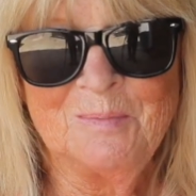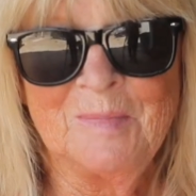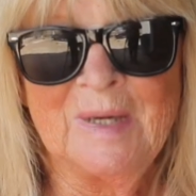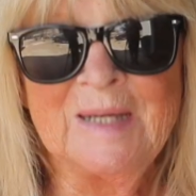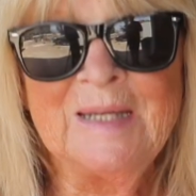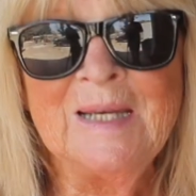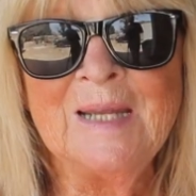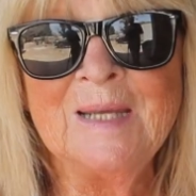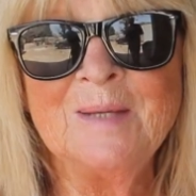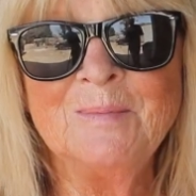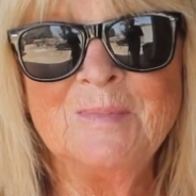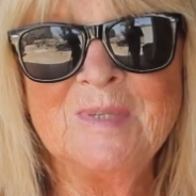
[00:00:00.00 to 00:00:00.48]
my
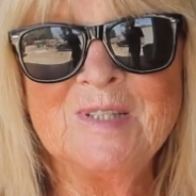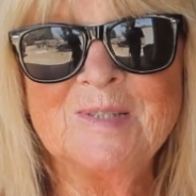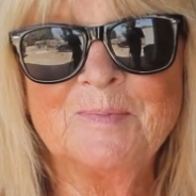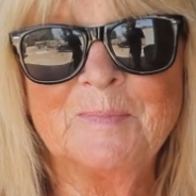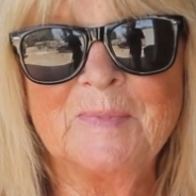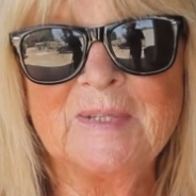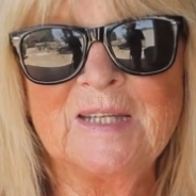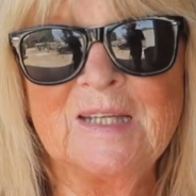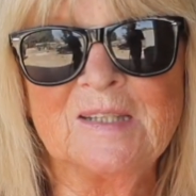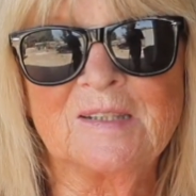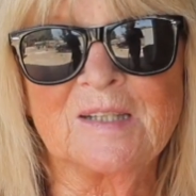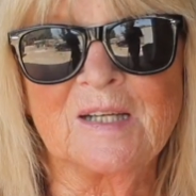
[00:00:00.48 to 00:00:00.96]
name is
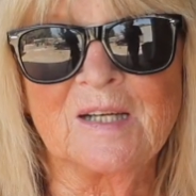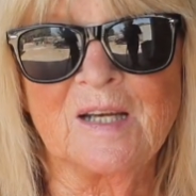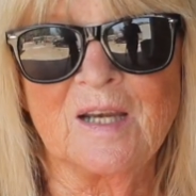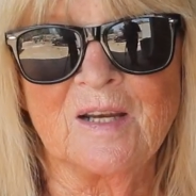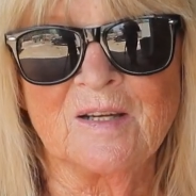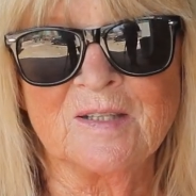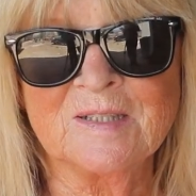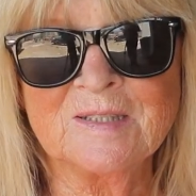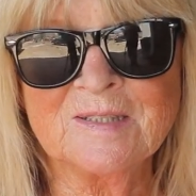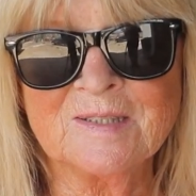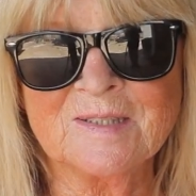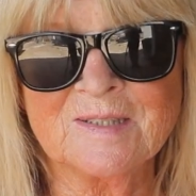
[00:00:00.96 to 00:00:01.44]
Birgitta
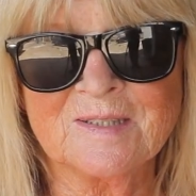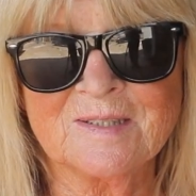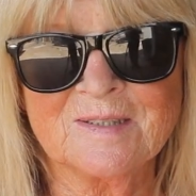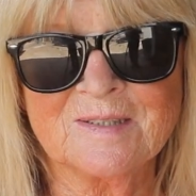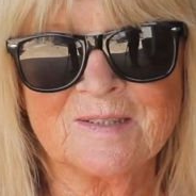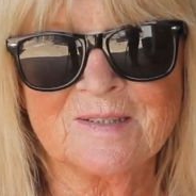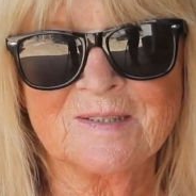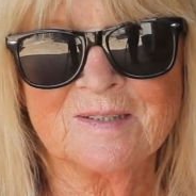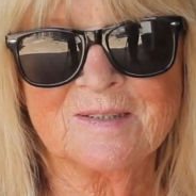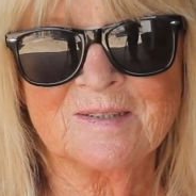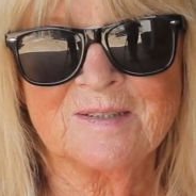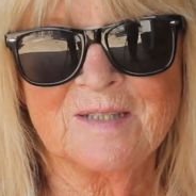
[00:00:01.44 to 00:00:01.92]

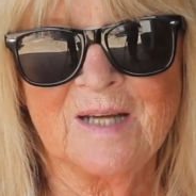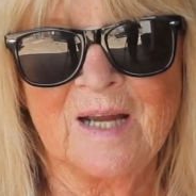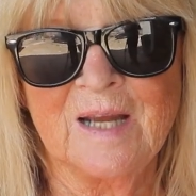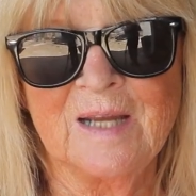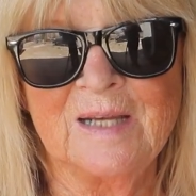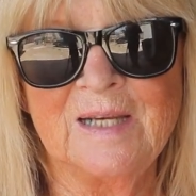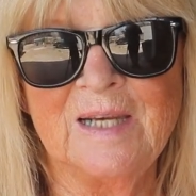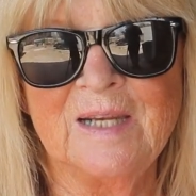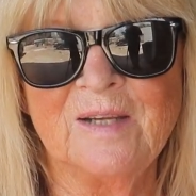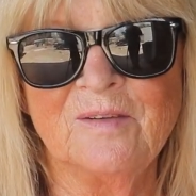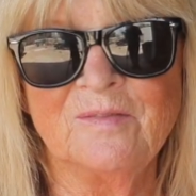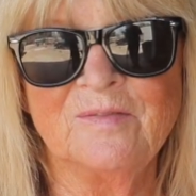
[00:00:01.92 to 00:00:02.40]
Glanz.
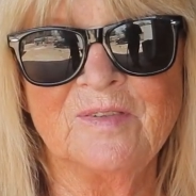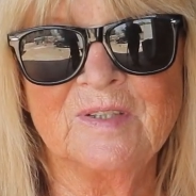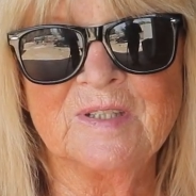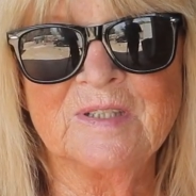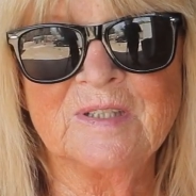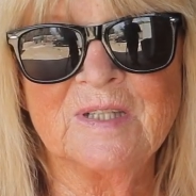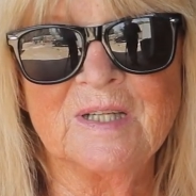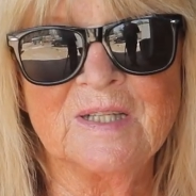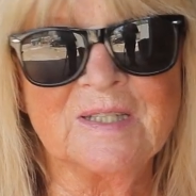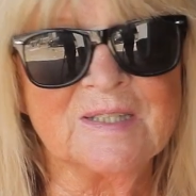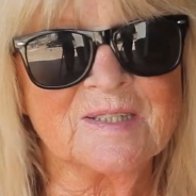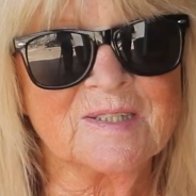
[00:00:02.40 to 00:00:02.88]
I live in,
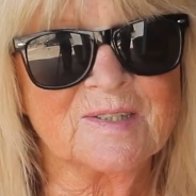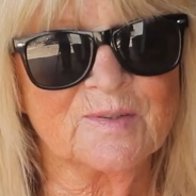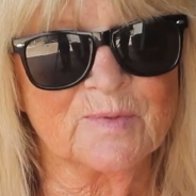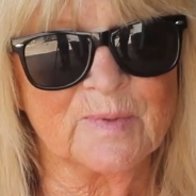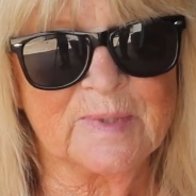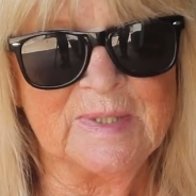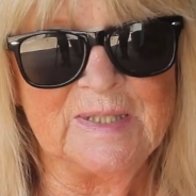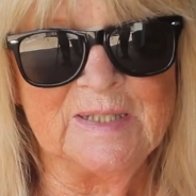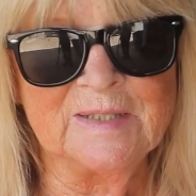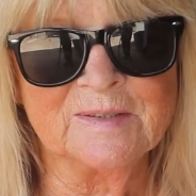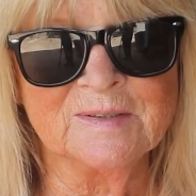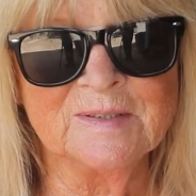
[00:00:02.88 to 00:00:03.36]
in
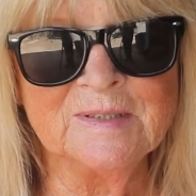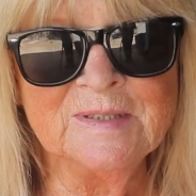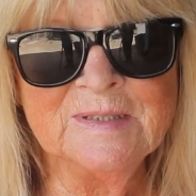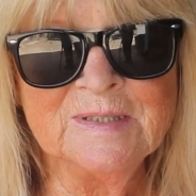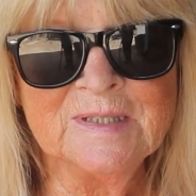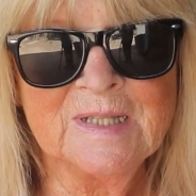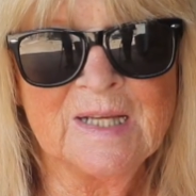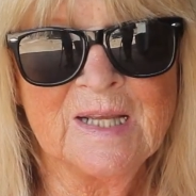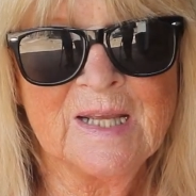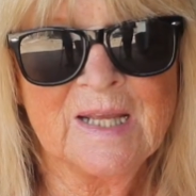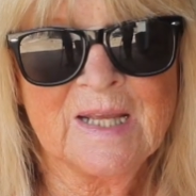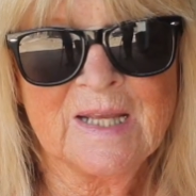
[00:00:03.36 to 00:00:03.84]
Sweden
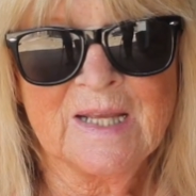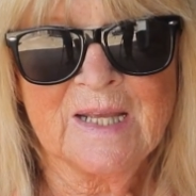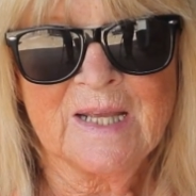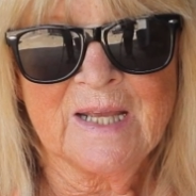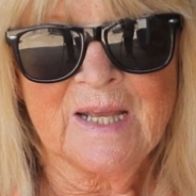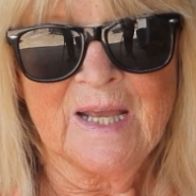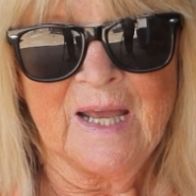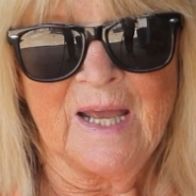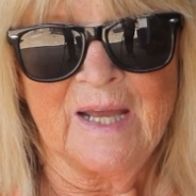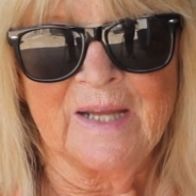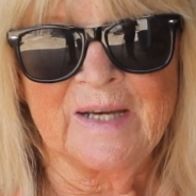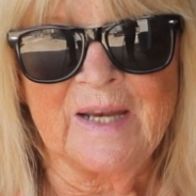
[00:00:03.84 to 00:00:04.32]

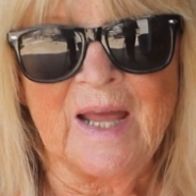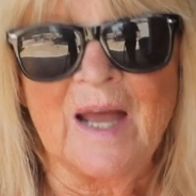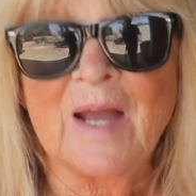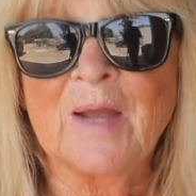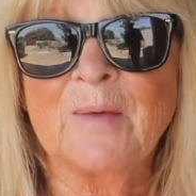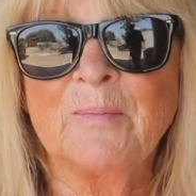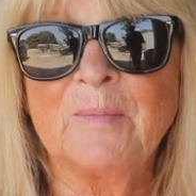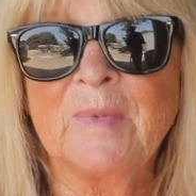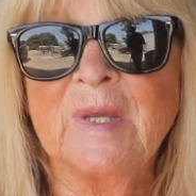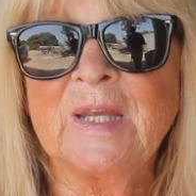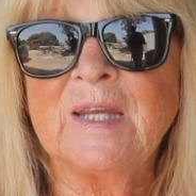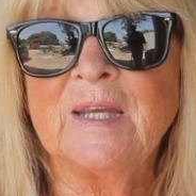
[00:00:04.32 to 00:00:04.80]
and
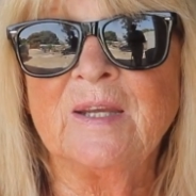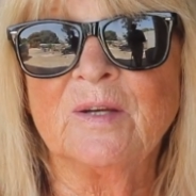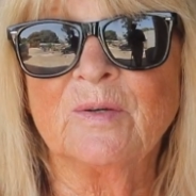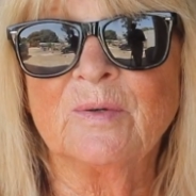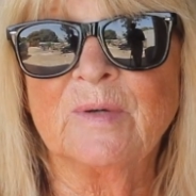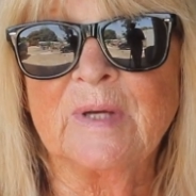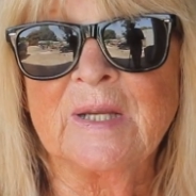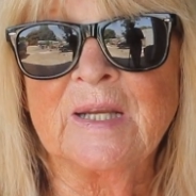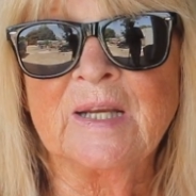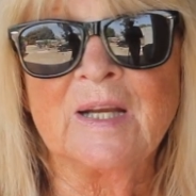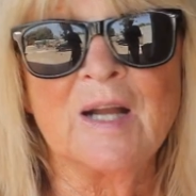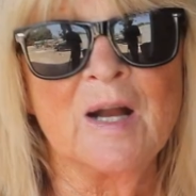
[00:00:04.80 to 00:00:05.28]
I'm
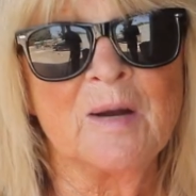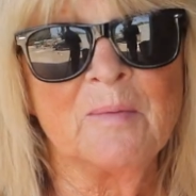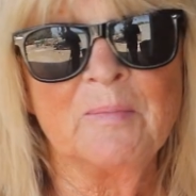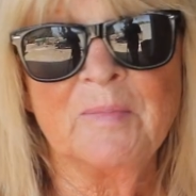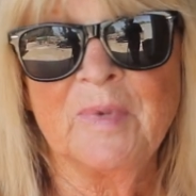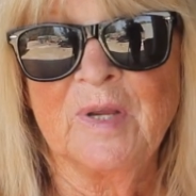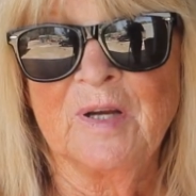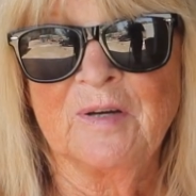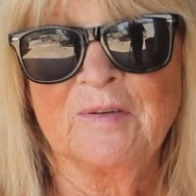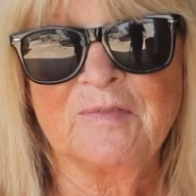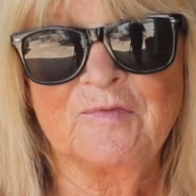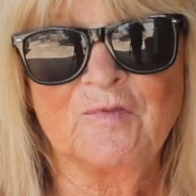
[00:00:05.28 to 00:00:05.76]
here in
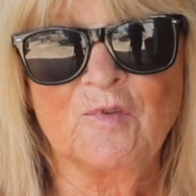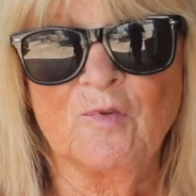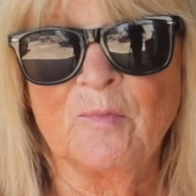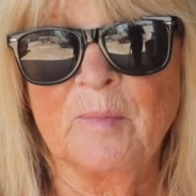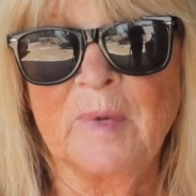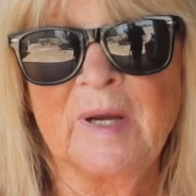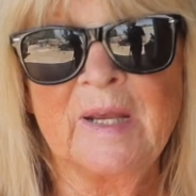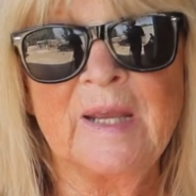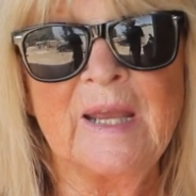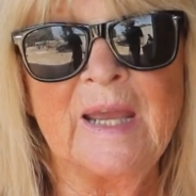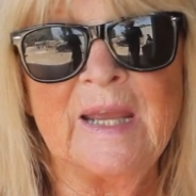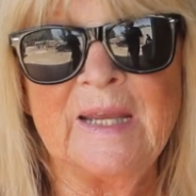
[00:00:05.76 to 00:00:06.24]
Gambia for
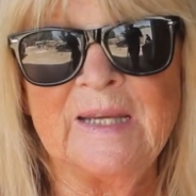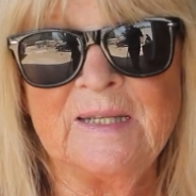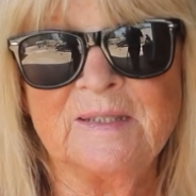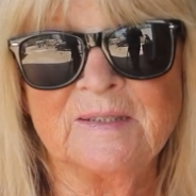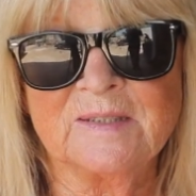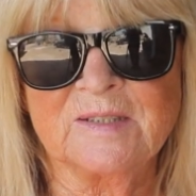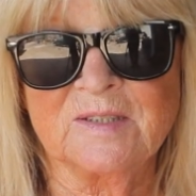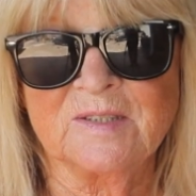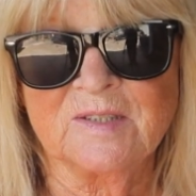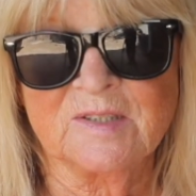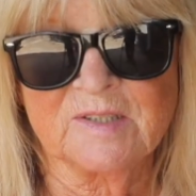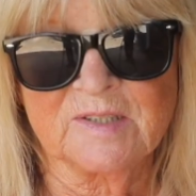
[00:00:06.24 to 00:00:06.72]
my
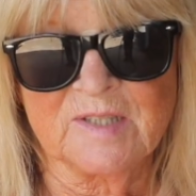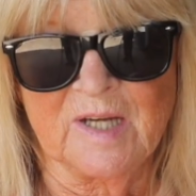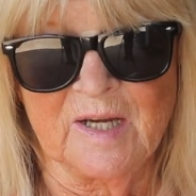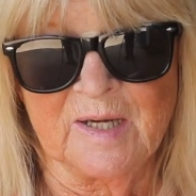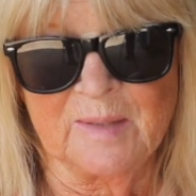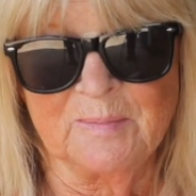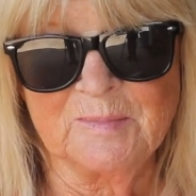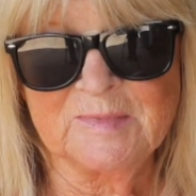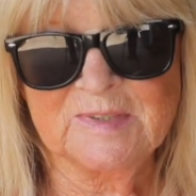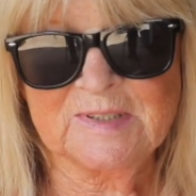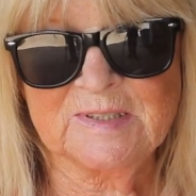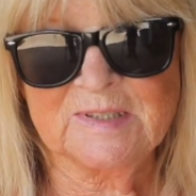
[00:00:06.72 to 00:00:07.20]
eighth
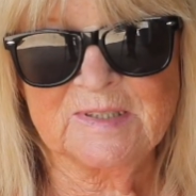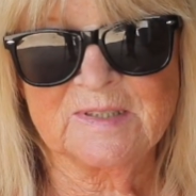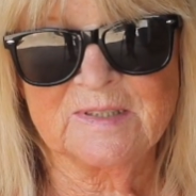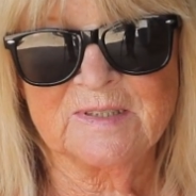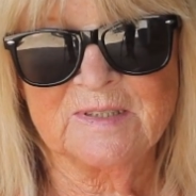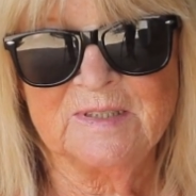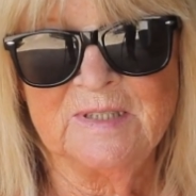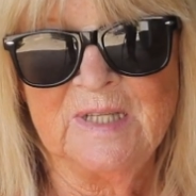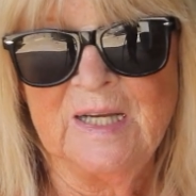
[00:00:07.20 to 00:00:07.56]
times.